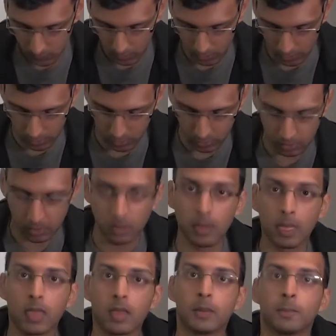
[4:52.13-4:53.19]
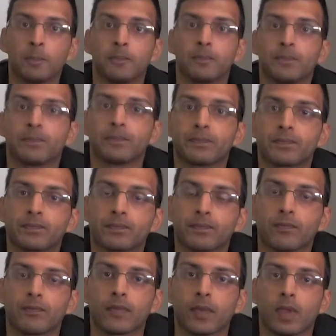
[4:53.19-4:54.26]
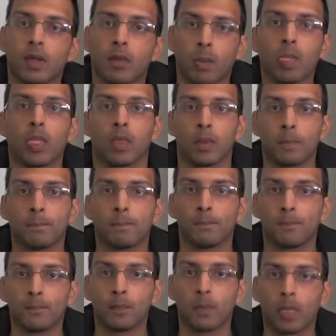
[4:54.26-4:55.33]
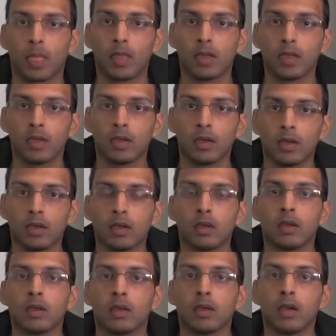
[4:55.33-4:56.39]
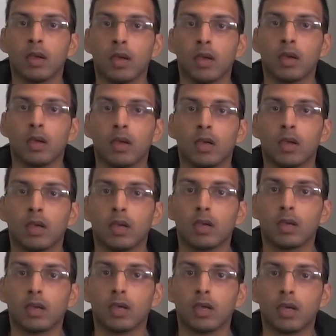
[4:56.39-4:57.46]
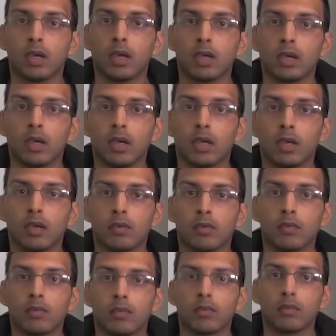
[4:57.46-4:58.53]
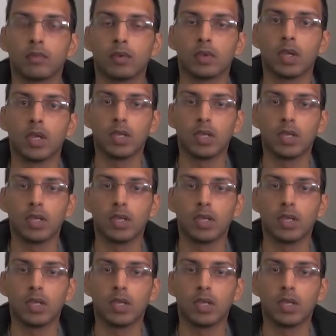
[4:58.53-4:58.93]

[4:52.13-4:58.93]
Then, yeah, and when you're shooting the 100-400 compared to the 500, you've got 14 frames